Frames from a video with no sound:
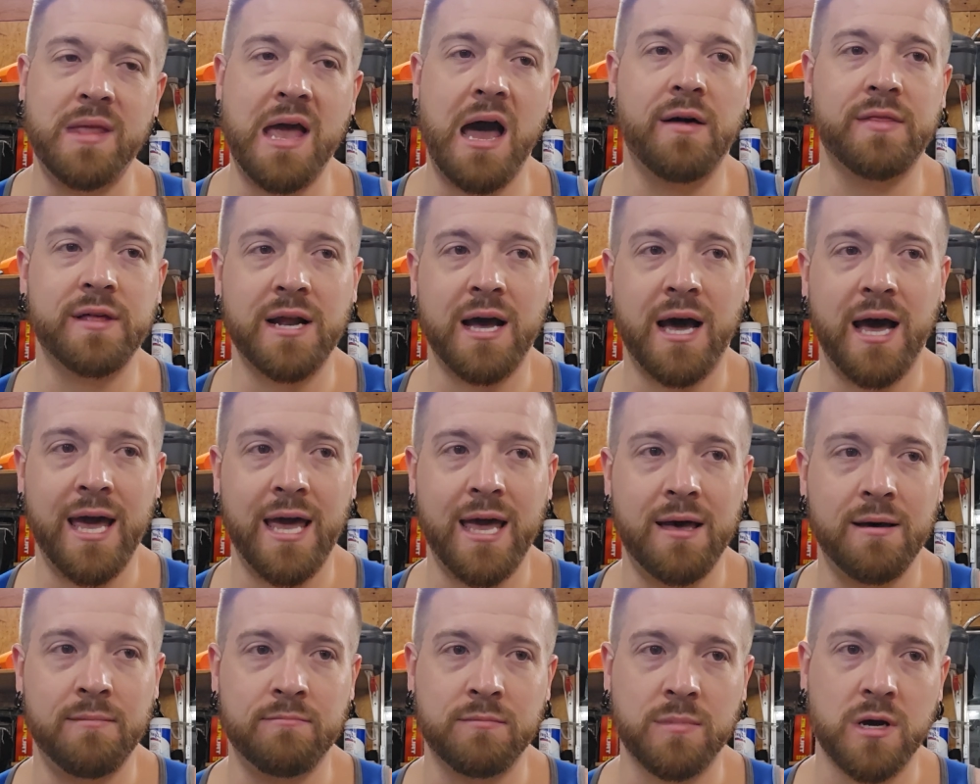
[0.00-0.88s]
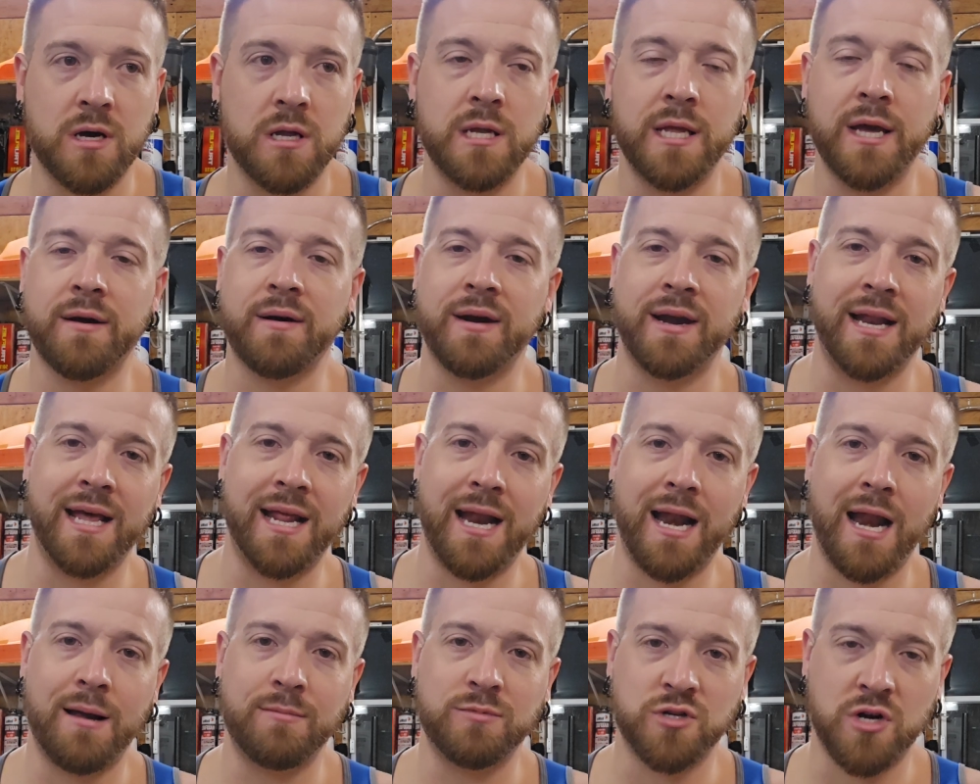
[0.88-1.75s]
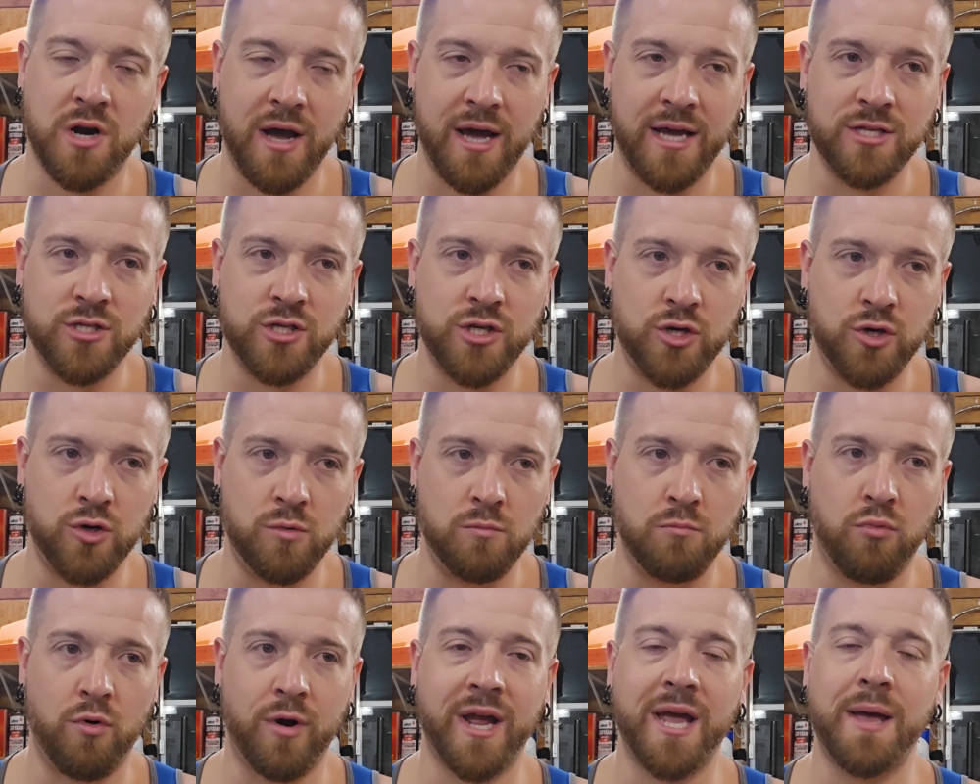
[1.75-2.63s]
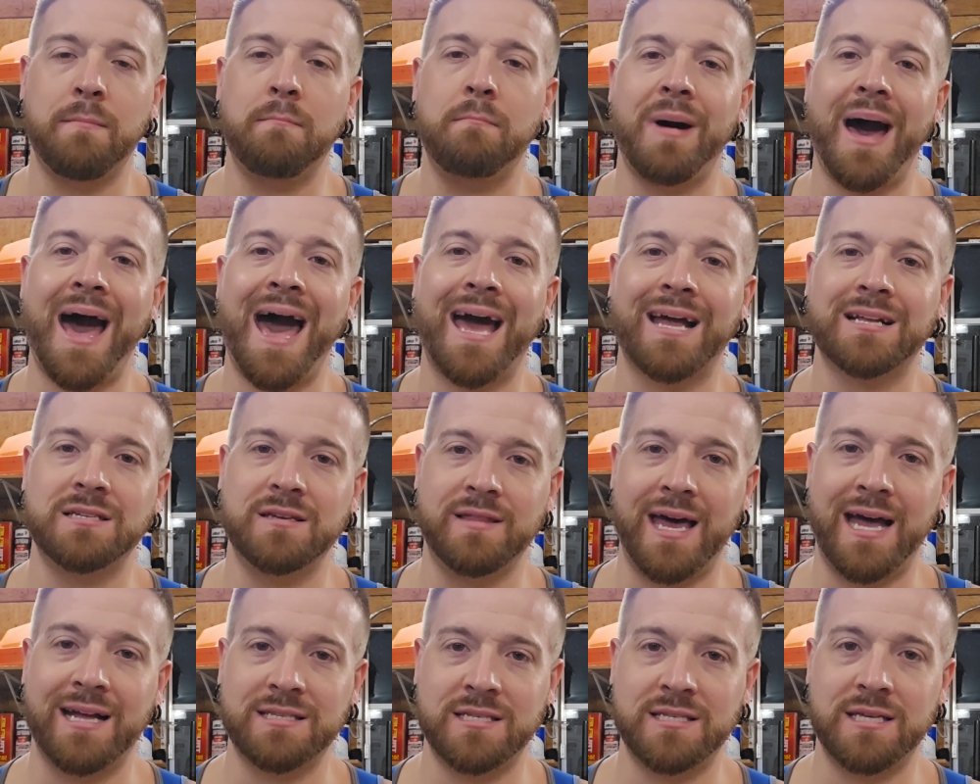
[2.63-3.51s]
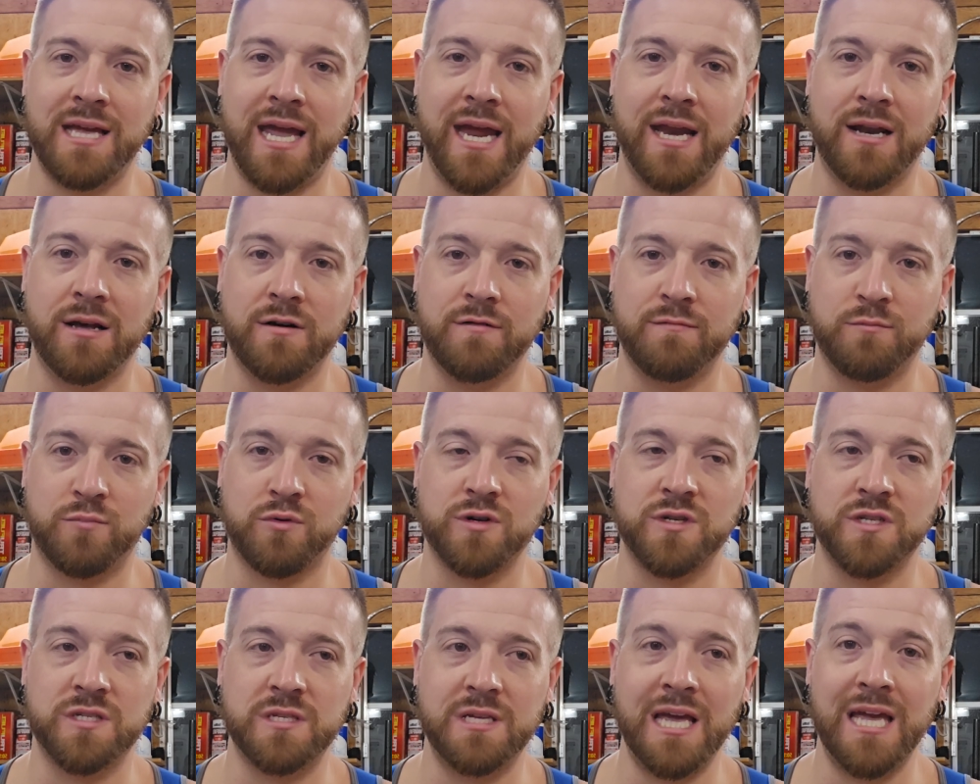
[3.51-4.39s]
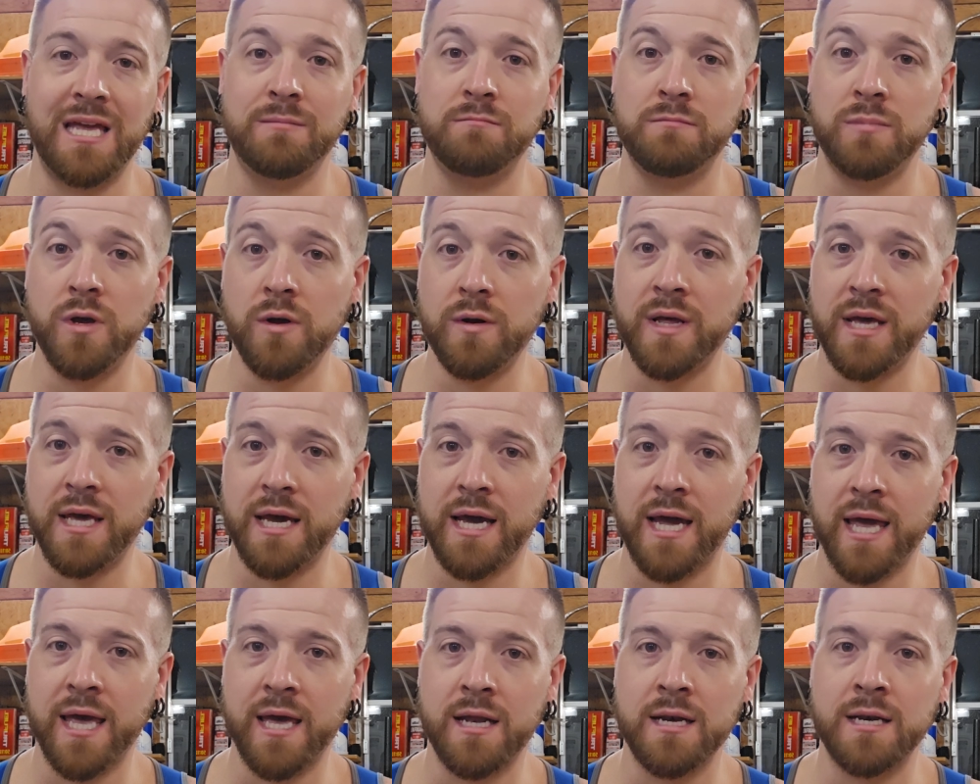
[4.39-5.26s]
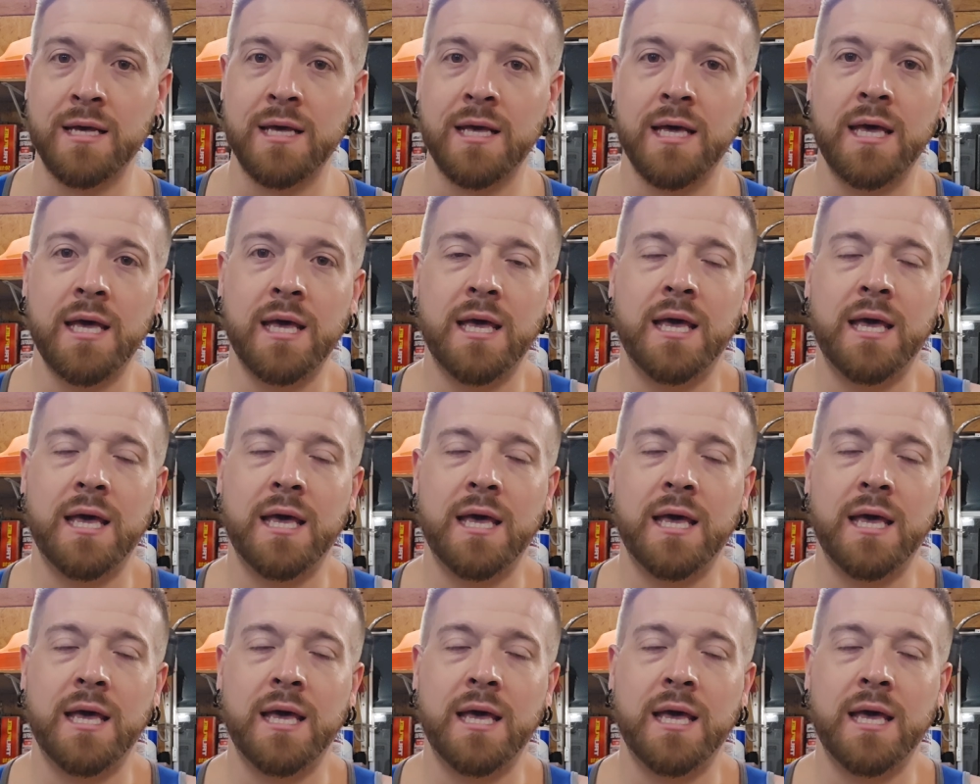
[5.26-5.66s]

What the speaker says: now that I am clearing it and I'm trying to bring it back to that state of pristine beauty again,